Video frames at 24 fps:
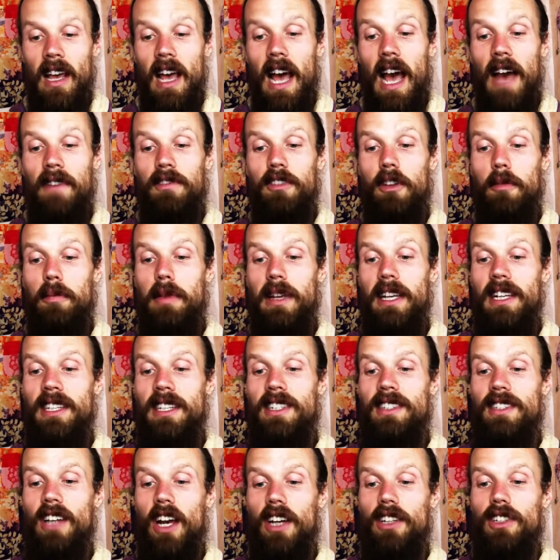After being
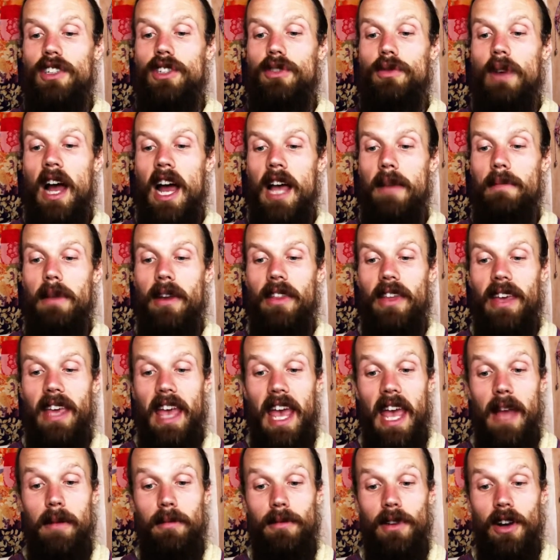sucked dry by the
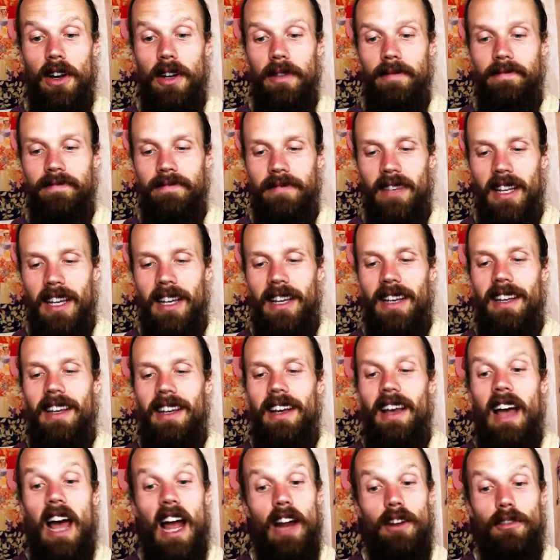camera,
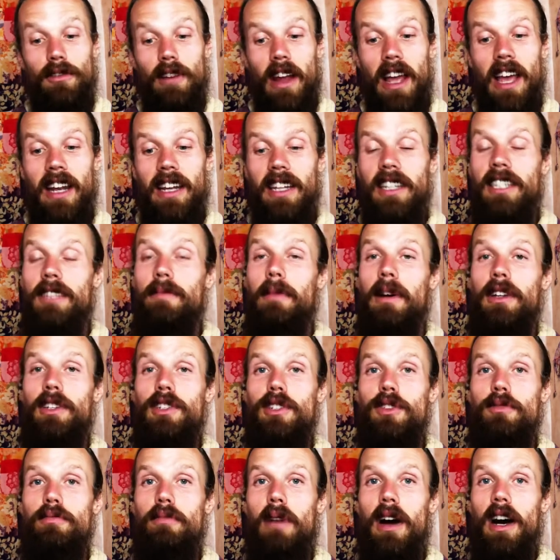I ran into my
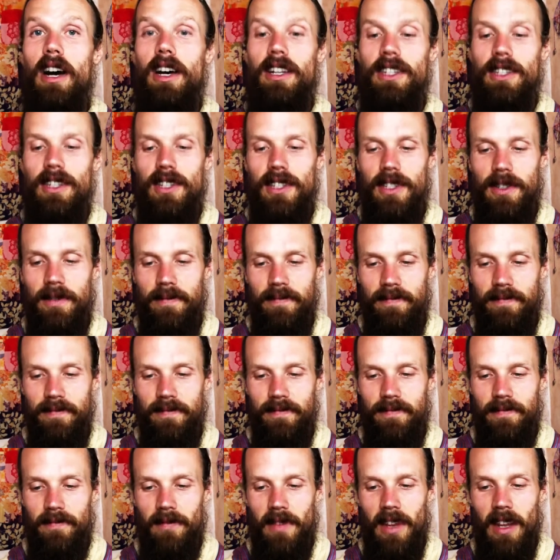two buds.
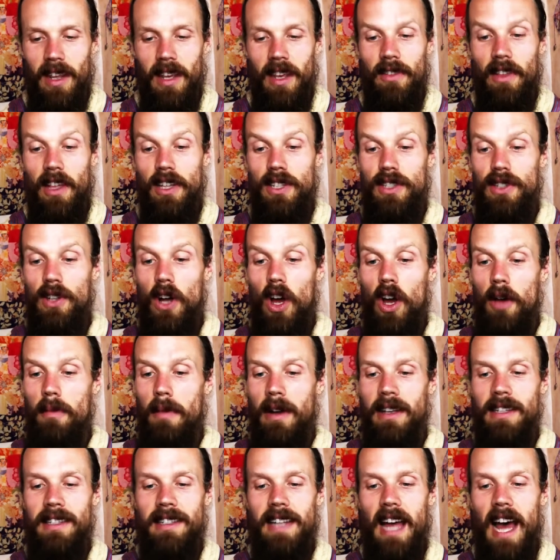They saw my
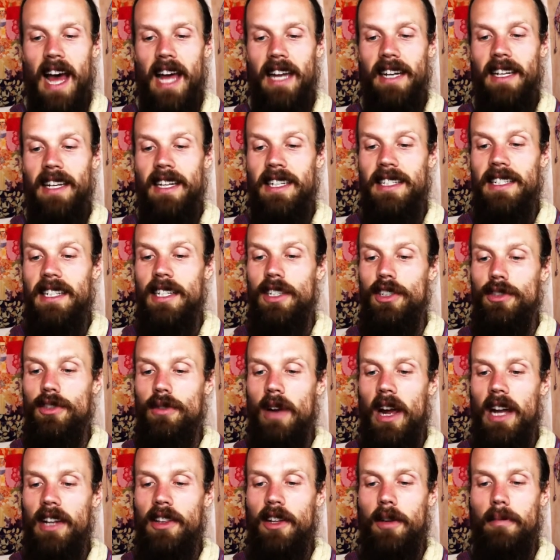sadness and
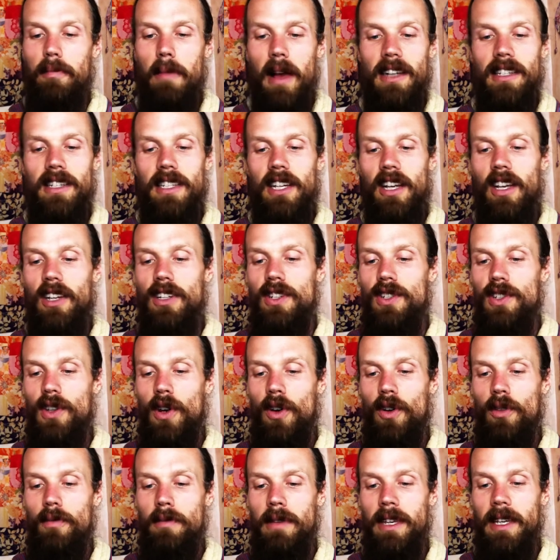tried their best to
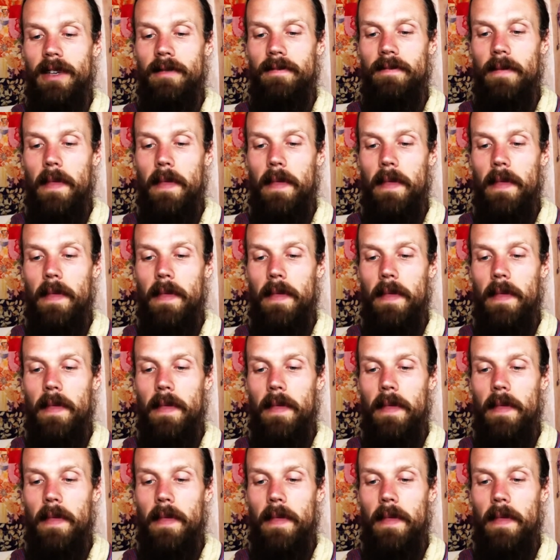console me.